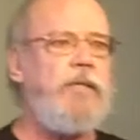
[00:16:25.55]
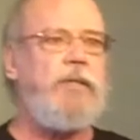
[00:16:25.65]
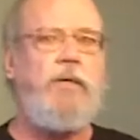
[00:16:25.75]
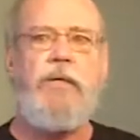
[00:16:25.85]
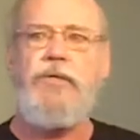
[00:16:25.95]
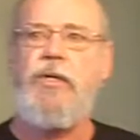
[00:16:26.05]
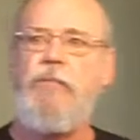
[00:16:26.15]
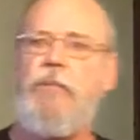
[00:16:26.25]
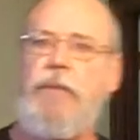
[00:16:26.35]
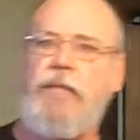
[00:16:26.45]
and I'll encourage
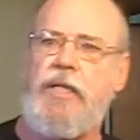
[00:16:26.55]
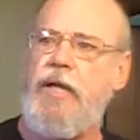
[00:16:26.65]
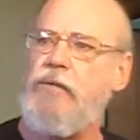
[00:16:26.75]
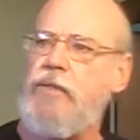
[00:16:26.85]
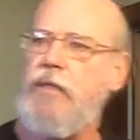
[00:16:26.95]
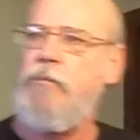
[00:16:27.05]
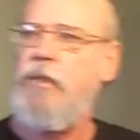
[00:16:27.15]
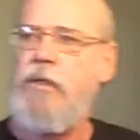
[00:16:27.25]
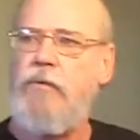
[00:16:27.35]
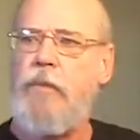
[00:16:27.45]
him, maybe counsel
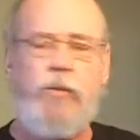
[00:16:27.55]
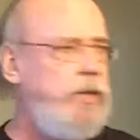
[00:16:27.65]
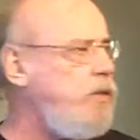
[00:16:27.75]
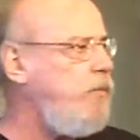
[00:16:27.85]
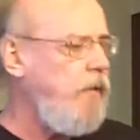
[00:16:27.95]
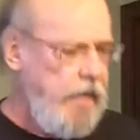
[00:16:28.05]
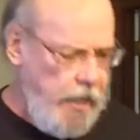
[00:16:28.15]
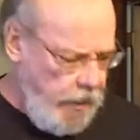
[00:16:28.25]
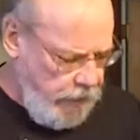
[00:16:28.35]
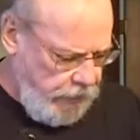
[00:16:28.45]
him, you know, with my wisdom.
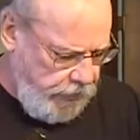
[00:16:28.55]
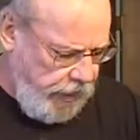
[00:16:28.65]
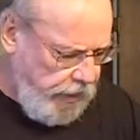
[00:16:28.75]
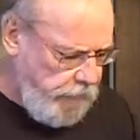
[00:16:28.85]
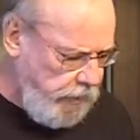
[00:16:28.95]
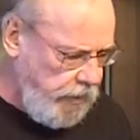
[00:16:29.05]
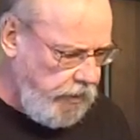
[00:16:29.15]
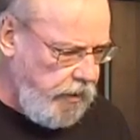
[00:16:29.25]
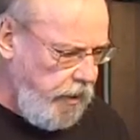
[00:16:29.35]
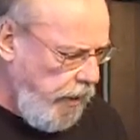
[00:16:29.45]
And he came
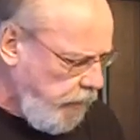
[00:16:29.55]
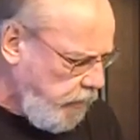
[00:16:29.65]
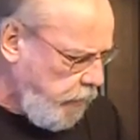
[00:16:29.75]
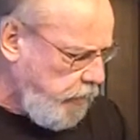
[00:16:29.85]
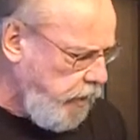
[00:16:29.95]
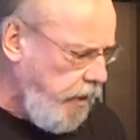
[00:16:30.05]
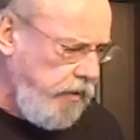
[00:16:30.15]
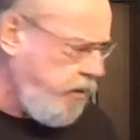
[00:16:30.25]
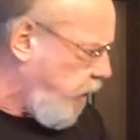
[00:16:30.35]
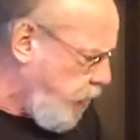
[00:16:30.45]
in, asked him to sit
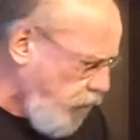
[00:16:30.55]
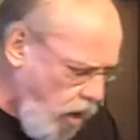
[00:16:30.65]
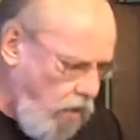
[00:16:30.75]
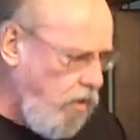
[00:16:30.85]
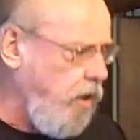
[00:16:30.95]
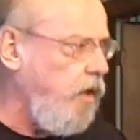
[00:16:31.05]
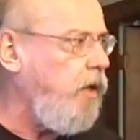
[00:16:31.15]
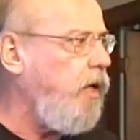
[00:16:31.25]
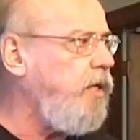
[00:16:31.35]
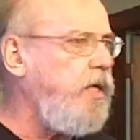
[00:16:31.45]
down. He said,
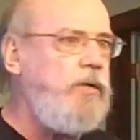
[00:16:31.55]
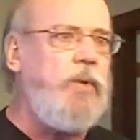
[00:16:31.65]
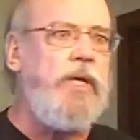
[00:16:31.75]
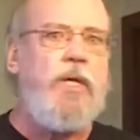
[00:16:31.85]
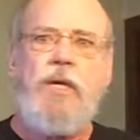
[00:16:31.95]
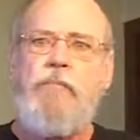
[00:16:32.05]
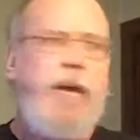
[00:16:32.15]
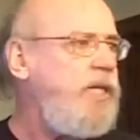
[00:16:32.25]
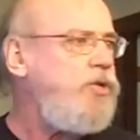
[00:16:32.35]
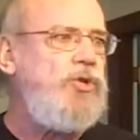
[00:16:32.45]
no. And then he went,
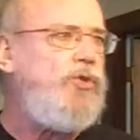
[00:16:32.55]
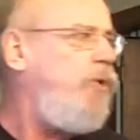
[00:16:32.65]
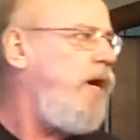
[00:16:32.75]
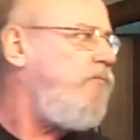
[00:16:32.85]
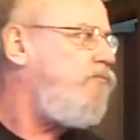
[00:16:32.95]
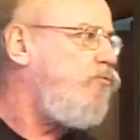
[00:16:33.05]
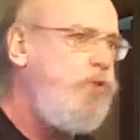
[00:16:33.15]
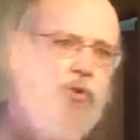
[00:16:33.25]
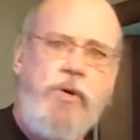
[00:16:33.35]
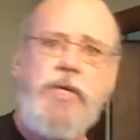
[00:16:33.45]
Pastor, you have
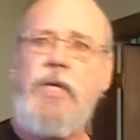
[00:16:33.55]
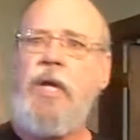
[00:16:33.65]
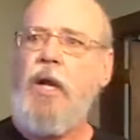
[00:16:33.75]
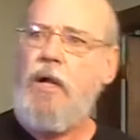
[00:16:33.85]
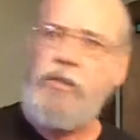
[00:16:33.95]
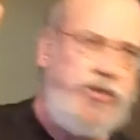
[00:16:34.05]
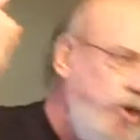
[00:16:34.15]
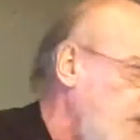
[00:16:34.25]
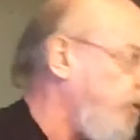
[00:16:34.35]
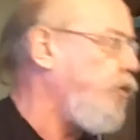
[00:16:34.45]
ruined
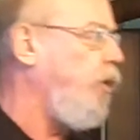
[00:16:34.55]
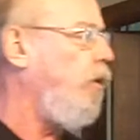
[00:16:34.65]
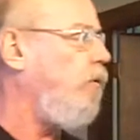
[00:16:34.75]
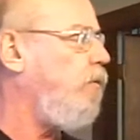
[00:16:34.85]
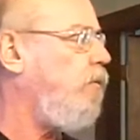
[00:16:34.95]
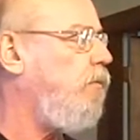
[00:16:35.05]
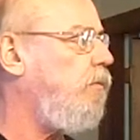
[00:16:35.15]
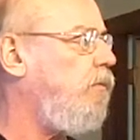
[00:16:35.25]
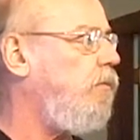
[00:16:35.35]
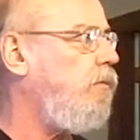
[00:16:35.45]
church.
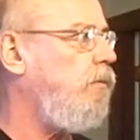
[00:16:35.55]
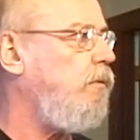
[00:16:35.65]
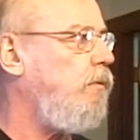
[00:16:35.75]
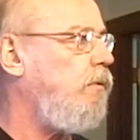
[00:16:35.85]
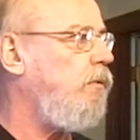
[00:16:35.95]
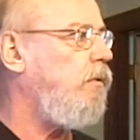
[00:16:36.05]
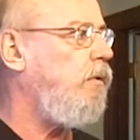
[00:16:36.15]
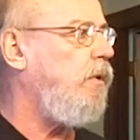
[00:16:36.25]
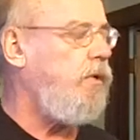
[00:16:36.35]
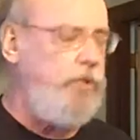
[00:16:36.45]
You have
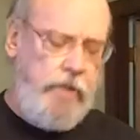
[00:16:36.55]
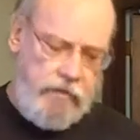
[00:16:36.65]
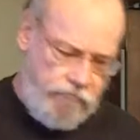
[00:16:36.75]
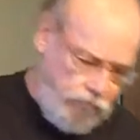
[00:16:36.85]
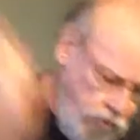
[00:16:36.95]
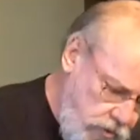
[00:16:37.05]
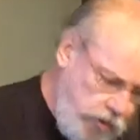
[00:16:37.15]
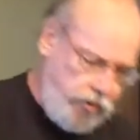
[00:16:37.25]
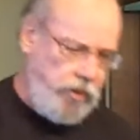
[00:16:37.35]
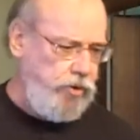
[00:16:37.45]

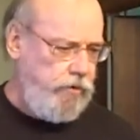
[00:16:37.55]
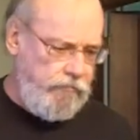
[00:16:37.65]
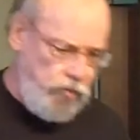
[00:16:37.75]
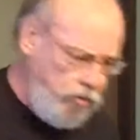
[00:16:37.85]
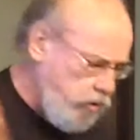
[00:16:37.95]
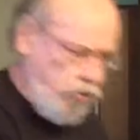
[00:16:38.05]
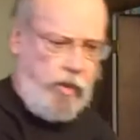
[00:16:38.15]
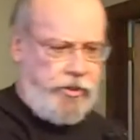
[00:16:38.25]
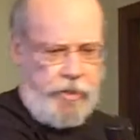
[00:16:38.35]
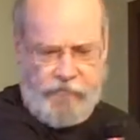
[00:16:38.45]
ruined church. You have ruined
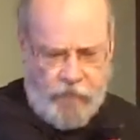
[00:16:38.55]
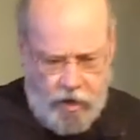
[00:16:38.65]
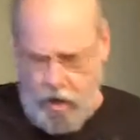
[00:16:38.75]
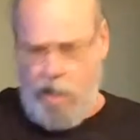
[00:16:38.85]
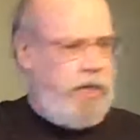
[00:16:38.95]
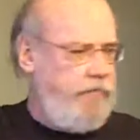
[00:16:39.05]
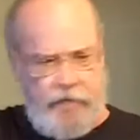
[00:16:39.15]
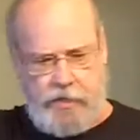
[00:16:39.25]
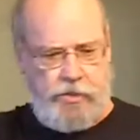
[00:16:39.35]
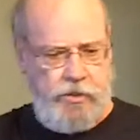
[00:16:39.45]
worship for all
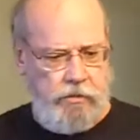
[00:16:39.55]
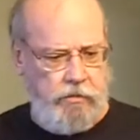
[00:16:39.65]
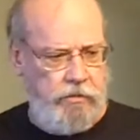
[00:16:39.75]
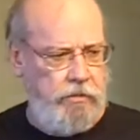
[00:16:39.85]
of us.